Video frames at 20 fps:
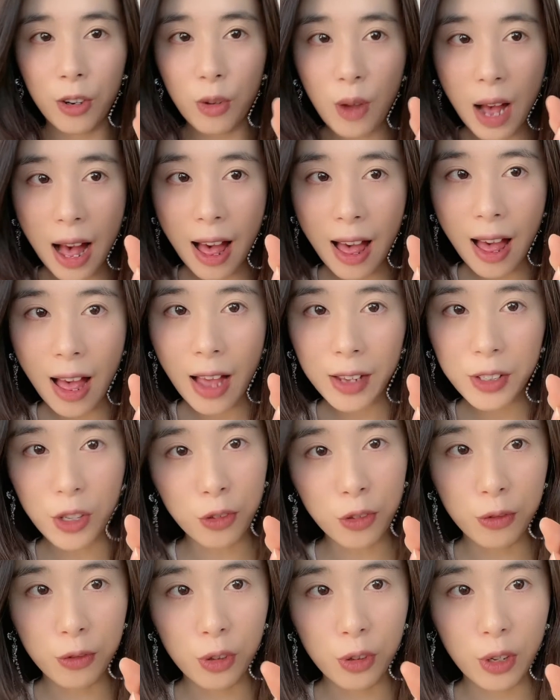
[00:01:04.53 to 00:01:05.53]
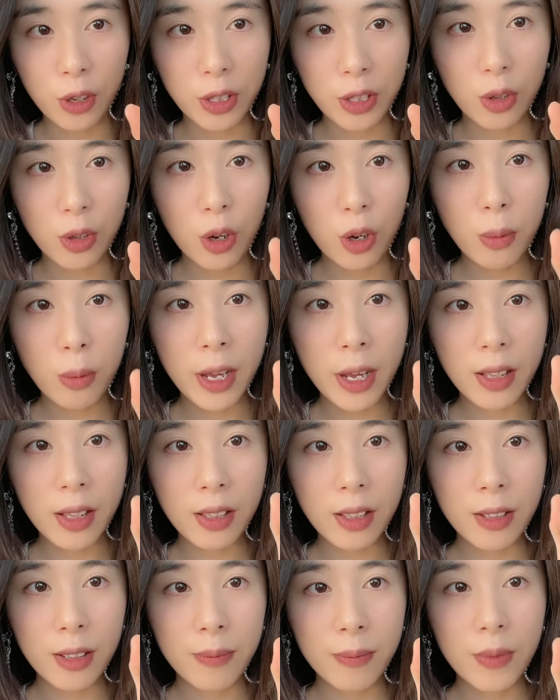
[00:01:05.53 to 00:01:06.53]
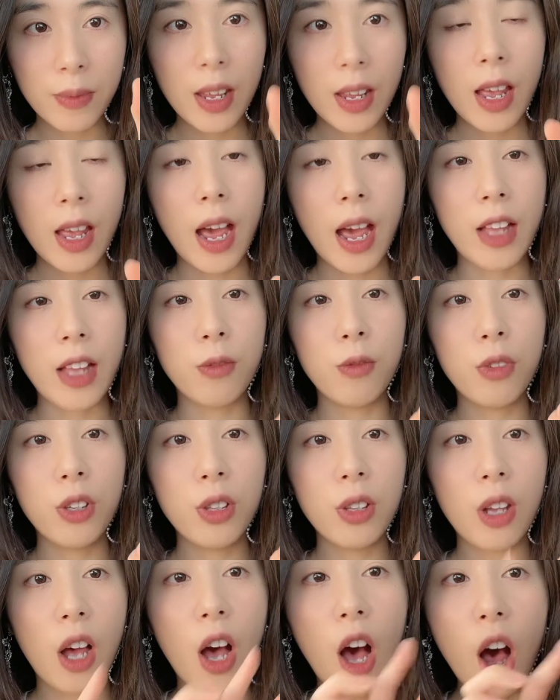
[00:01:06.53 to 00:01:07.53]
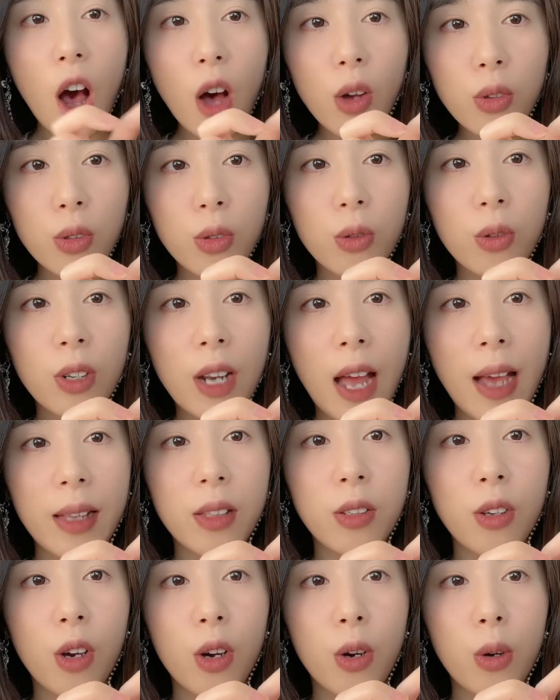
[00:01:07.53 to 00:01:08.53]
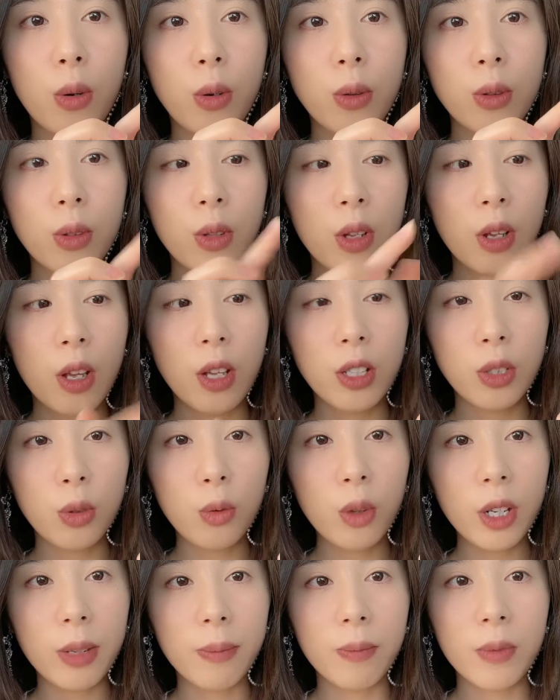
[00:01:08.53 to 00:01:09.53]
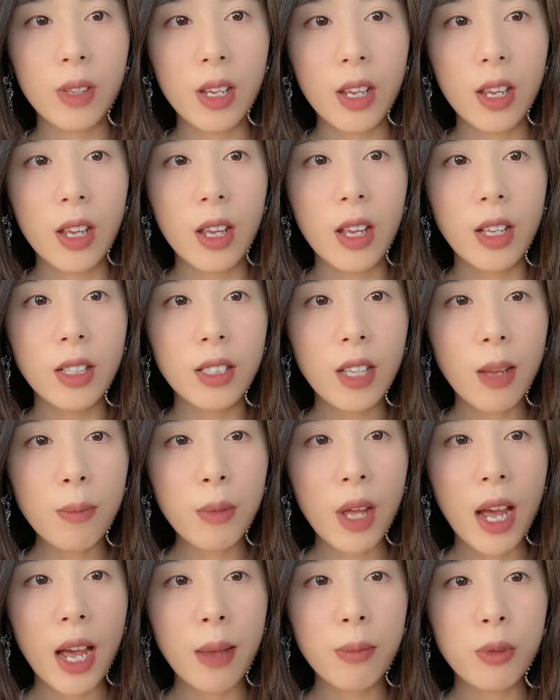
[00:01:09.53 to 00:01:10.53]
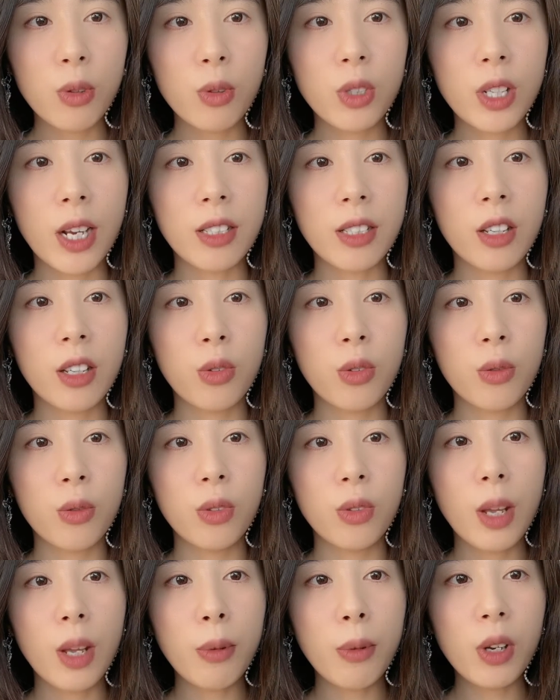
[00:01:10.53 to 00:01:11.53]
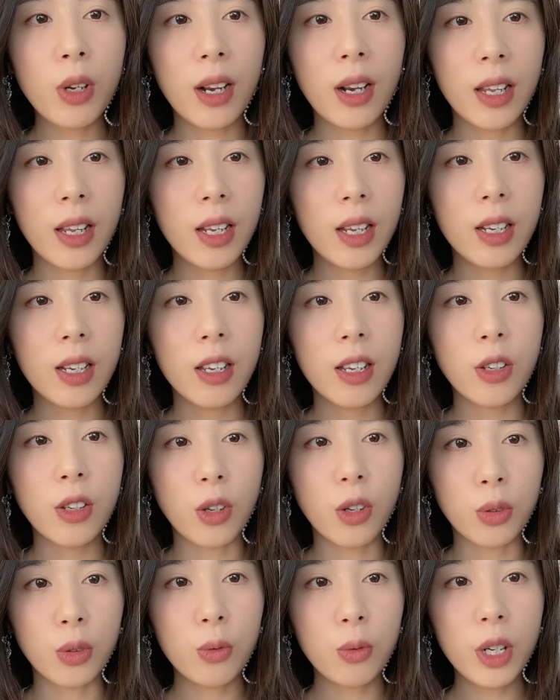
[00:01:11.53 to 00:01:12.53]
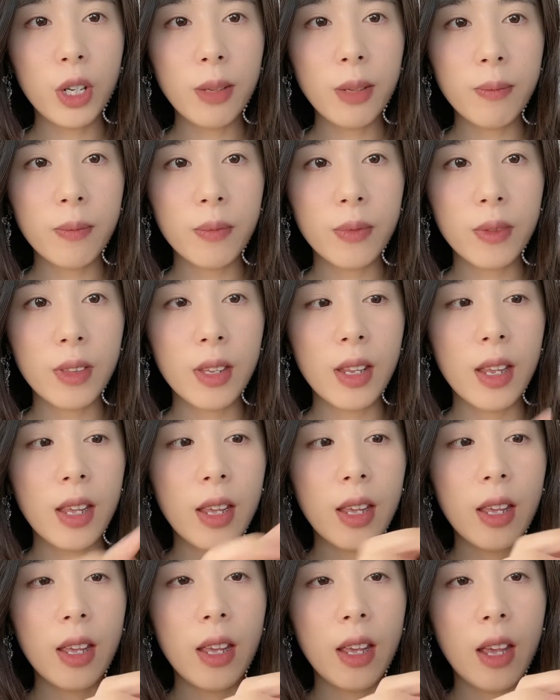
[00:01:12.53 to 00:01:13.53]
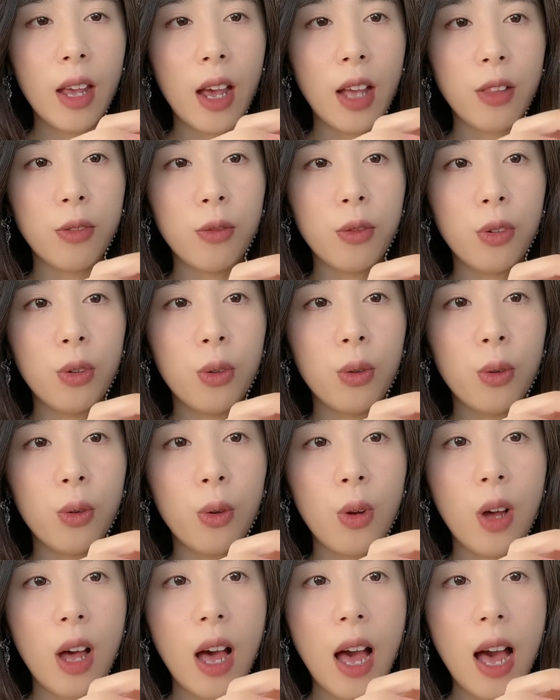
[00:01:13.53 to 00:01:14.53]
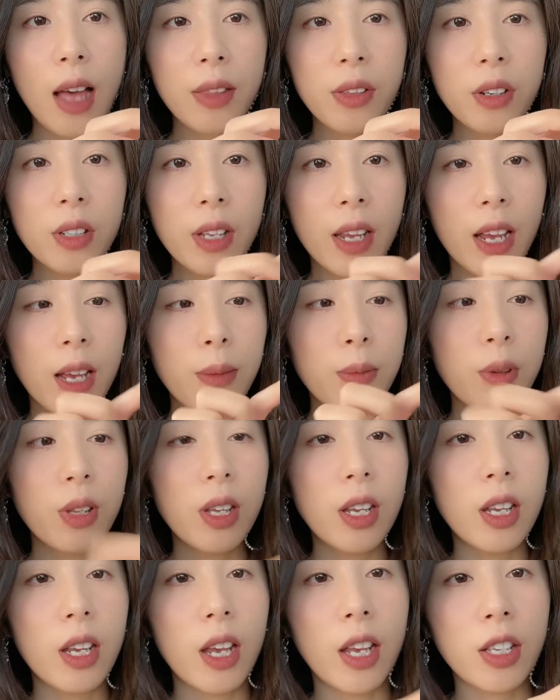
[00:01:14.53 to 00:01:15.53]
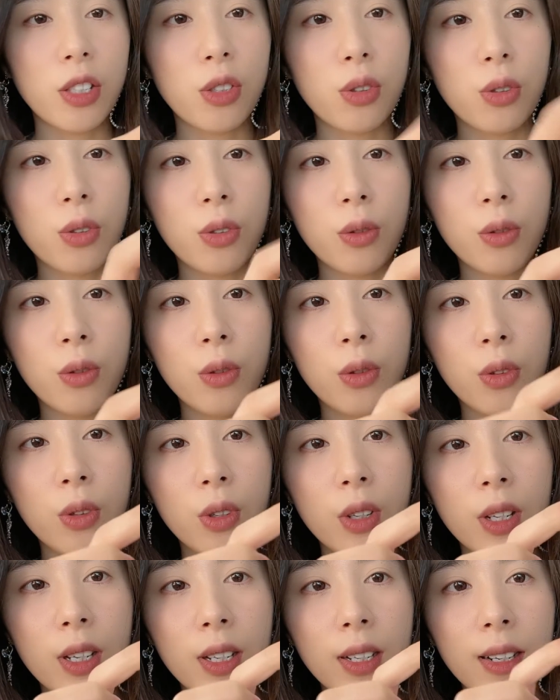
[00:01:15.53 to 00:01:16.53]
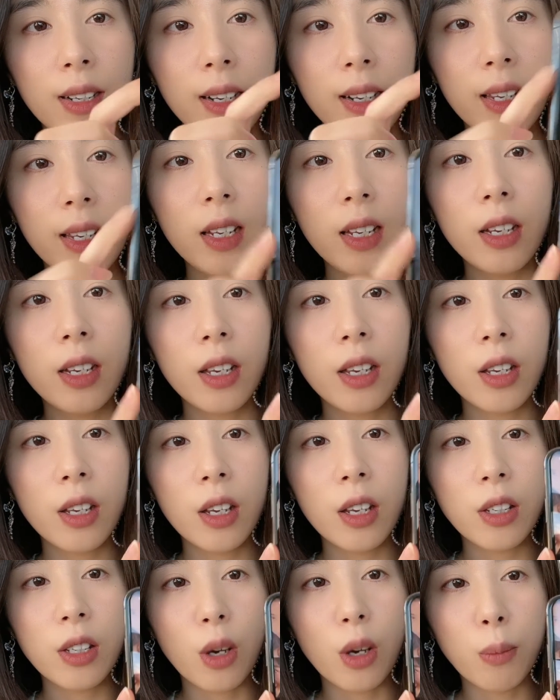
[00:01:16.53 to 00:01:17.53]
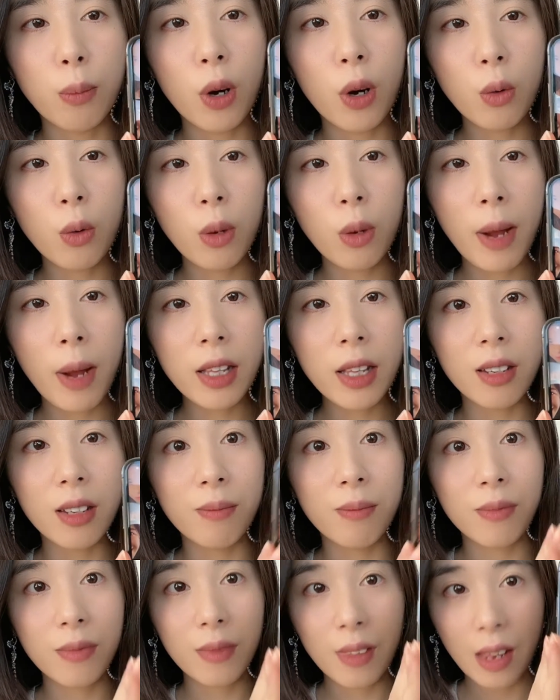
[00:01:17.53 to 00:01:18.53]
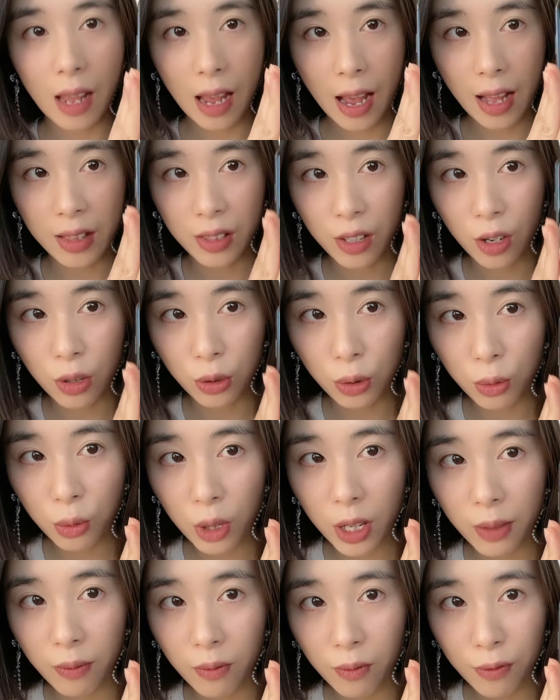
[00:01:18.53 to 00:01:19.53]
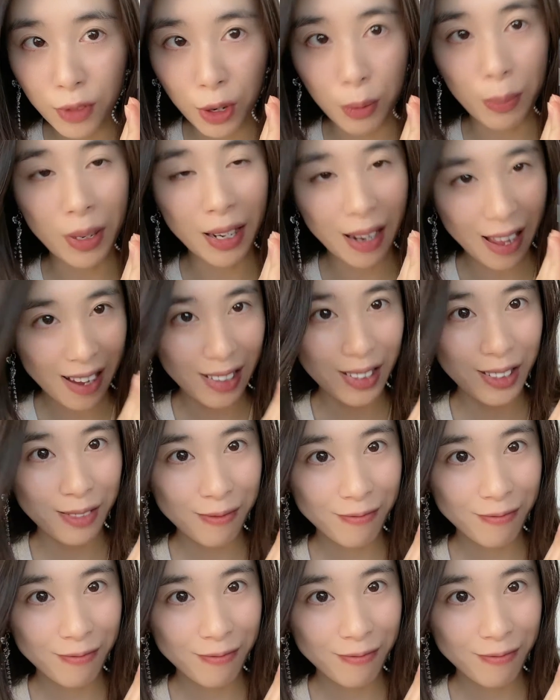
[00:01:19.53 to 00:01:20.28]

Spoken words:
are, your phone is opened. And when how you light your screen? Sometimes you just to double click your screen. And for other tab is to click your power button and your screen will be light.